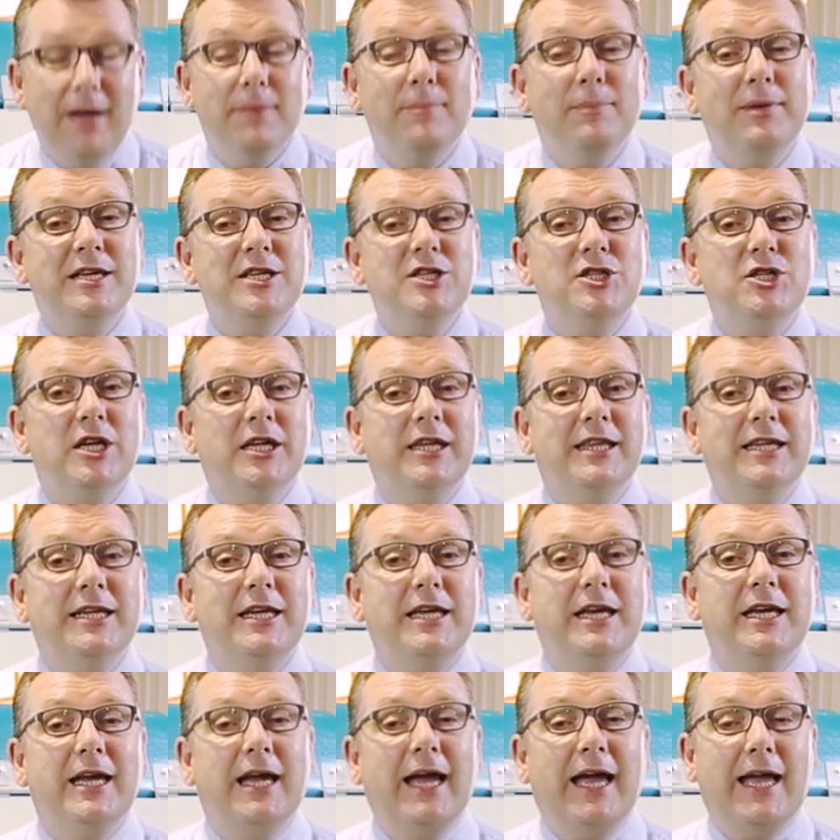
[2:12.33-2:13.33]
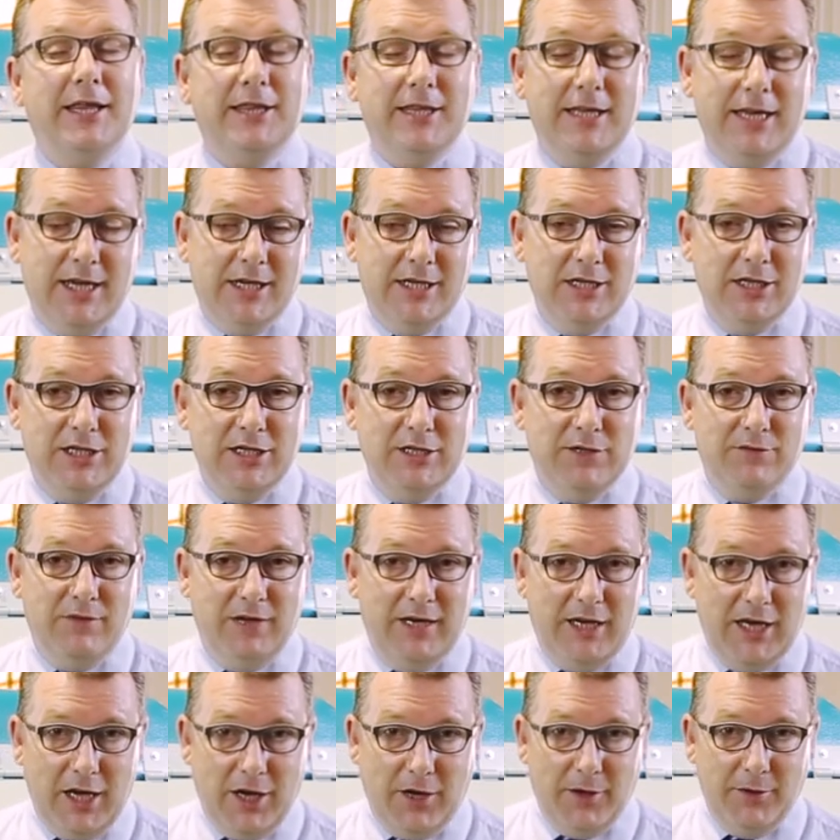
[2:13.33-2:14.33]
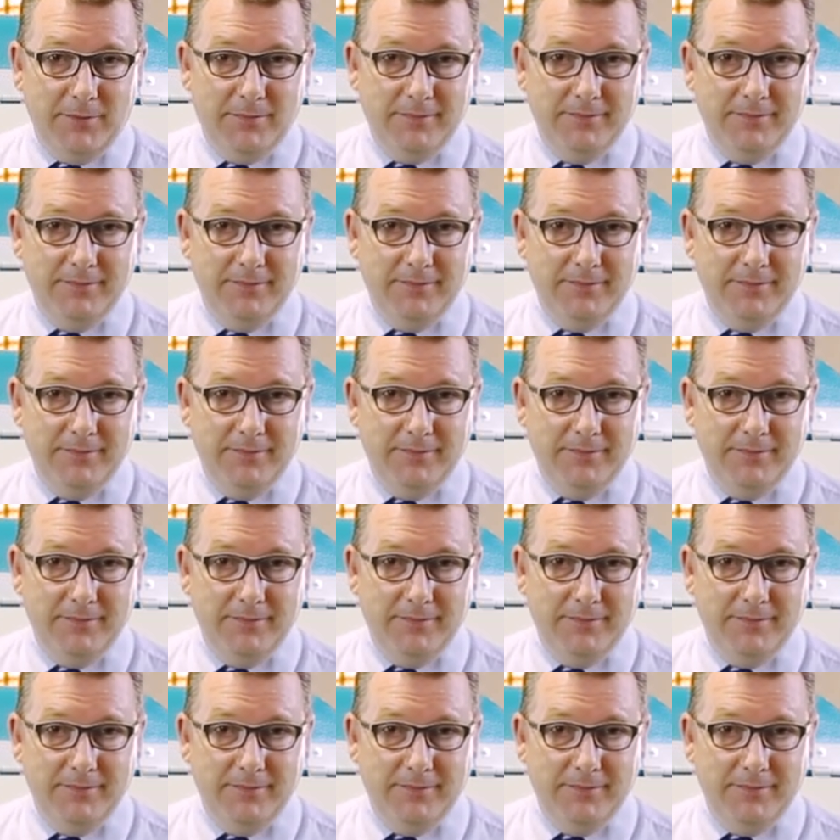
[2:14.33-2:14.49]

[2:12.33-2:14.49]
please check the link at the end of this video.